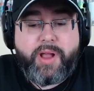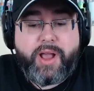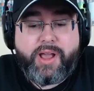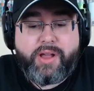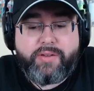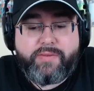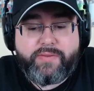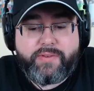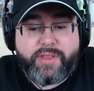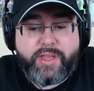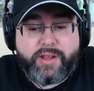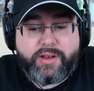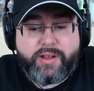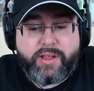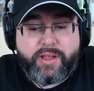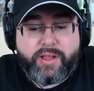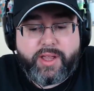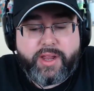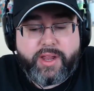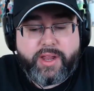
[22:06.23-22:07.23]
eye out for that,
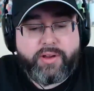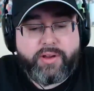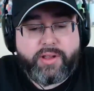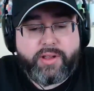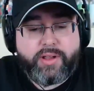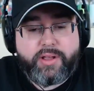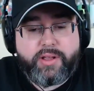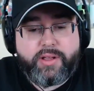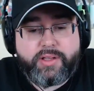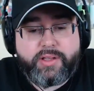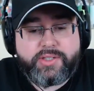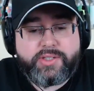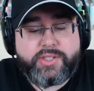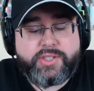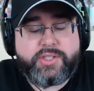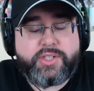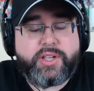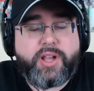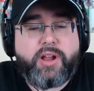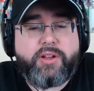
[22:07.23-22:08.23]
uh, Eric. Uh,
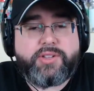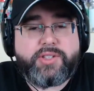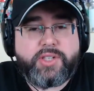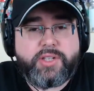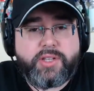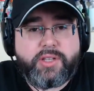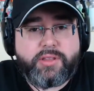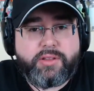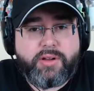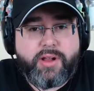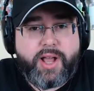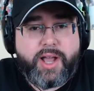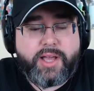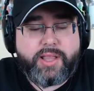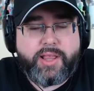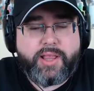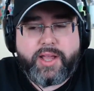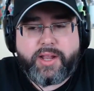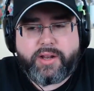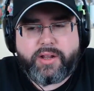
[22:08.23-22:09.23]
Cigar City, they're
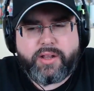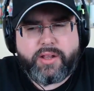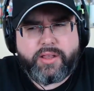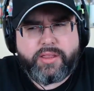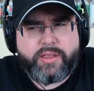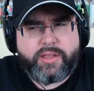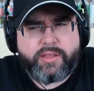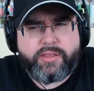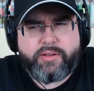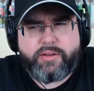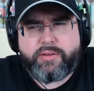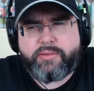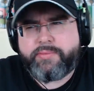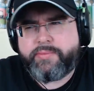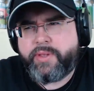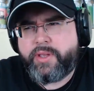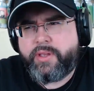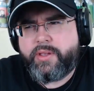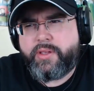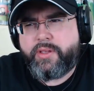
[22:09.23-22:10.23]
Jai Alai, and I think they're yeah.